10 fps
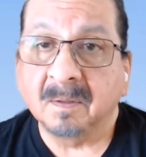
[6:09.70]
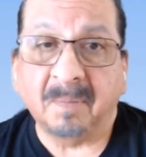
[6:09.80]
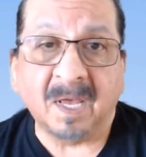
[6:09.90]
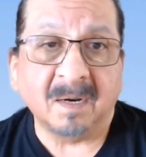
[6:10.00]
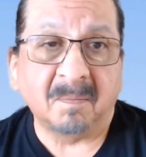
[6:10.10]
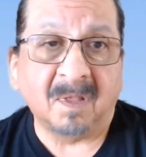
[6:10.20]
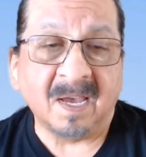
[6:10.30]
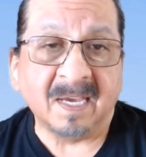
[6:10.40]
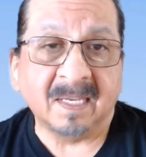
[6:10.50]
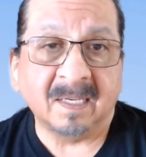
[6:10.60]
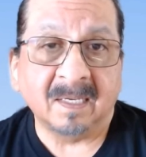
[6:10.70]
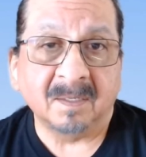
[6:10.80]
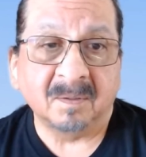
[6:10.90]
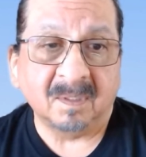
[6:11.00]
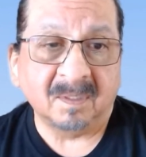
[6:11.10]
The bottom line
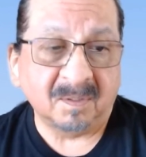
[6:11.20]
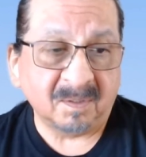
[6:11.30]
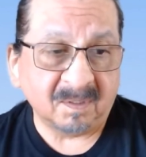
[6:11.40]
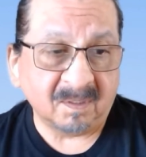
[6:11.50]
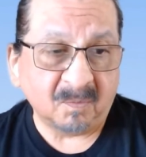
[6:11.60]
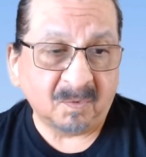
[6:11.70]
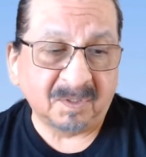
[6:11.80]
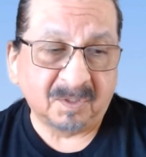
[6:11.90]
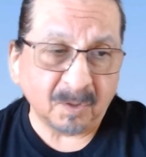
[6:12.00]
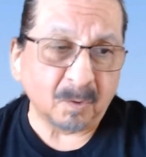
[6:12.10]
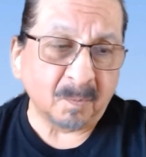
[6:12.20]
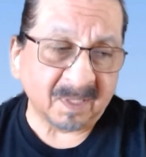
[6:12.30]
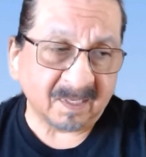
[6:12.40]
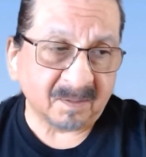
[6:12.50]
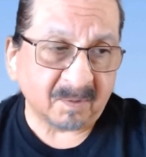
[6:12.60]
is with
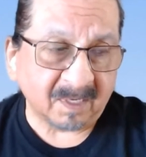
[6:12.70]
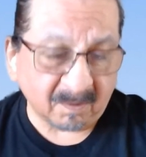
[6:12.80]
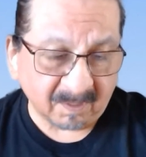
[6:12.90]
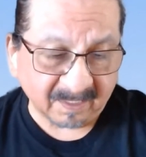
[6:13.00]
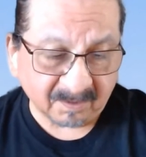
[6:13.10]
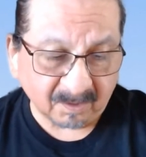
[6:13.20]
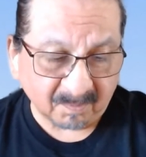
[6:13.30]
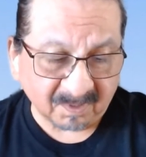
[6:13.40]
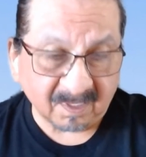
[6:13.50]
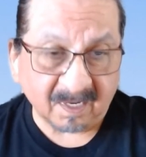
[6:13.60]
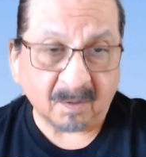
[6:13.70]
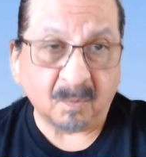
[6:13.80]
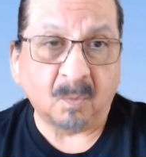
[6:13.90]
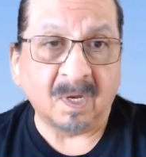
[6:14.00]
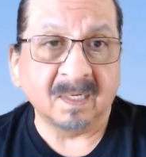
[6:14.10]
Zoom, and that's why I don't like Zoom. It's not a
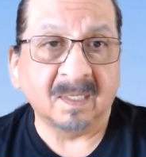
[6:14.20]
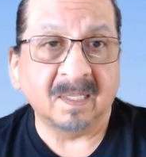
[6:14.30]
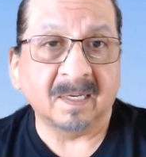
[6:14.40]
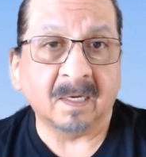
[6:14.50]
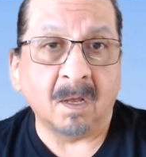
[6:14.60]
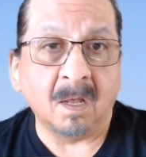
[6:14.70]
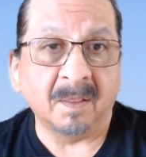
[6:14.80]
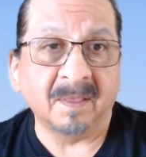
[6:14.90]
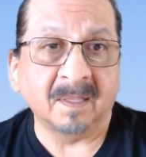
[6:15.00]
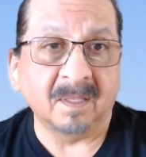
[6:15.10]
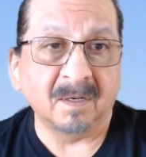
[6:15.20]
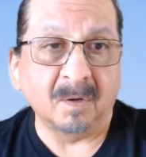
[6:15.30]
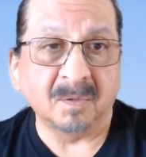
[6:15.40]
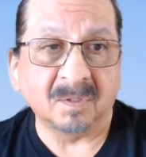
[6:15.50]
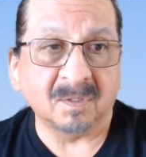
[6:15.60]
one-click all that the
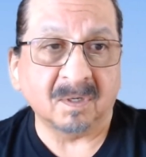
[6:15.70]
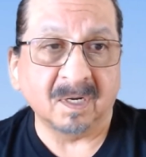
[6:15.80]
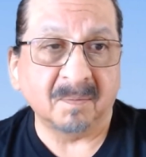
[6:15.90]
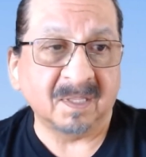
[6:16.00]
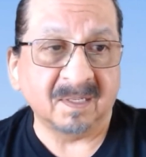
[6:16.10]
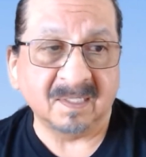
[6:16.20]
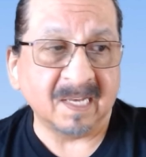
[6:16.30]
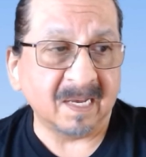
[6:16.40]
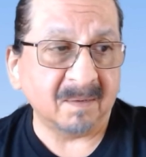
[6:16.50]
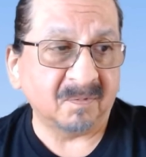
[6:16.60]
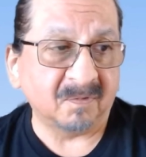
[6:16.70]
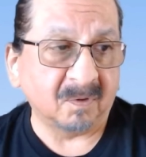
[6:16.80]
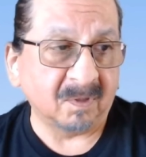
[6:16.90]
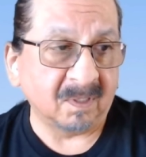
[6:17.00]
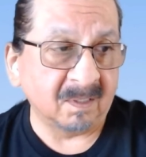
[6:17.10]
notes are going to be the same
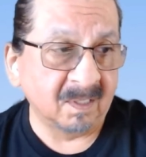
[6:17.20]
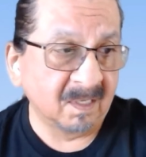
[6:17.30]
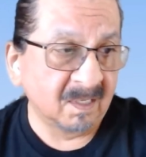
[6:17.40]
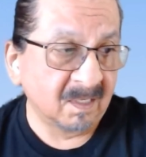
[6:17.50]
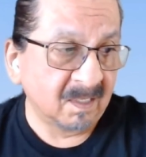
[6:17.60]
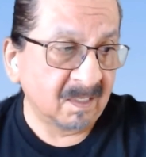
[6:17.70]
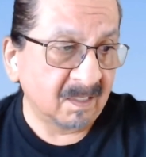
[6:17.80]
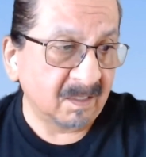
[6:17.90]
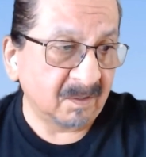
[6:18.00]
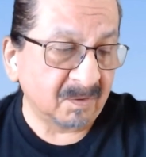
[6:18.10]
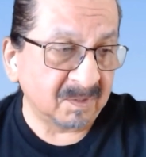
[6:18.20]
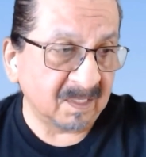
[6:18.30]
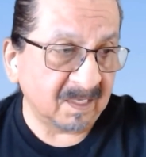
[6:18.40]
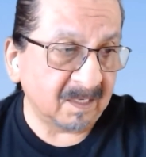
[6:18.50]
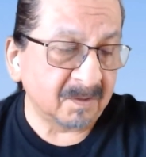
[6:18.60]
for
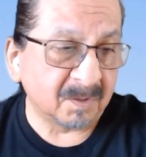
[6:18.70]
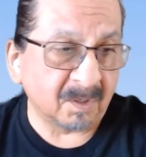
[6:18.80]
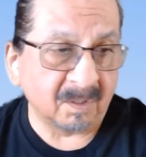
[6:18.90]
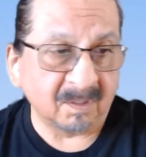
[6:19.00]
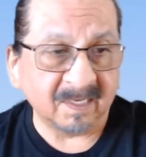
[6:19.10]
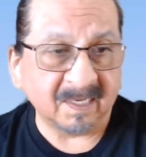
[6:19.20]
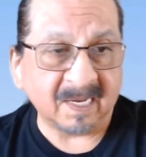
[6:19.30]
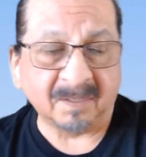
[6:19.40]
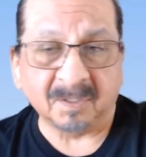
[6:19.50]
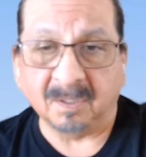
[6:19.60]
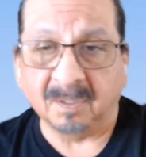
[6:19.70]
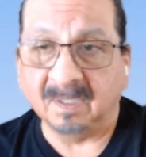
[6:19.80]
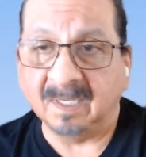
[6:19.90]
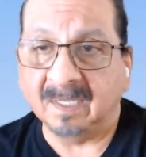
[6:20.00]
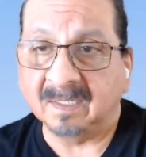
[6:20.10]
using it internally,
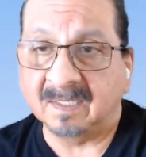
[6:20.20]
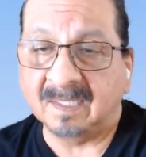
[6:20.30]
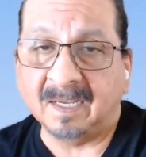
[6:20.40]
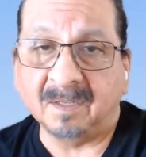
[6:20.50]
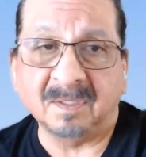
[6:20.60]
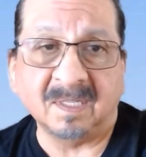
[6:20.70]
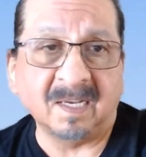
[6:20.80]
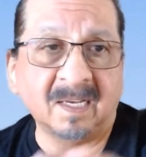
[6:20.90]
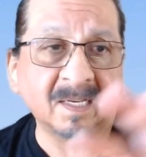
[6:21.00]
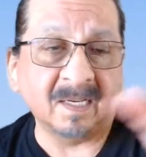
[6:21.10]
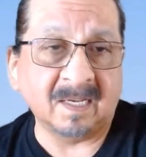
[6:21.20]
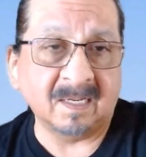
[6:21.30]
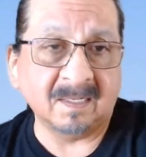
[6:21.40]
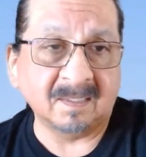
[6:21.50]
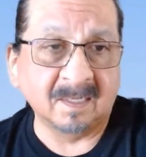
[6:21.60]
externally, as a sales thing,
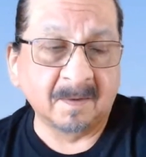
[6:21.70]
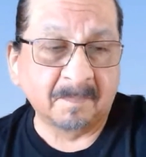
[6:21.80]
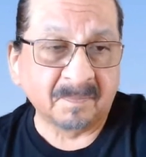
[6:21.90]
as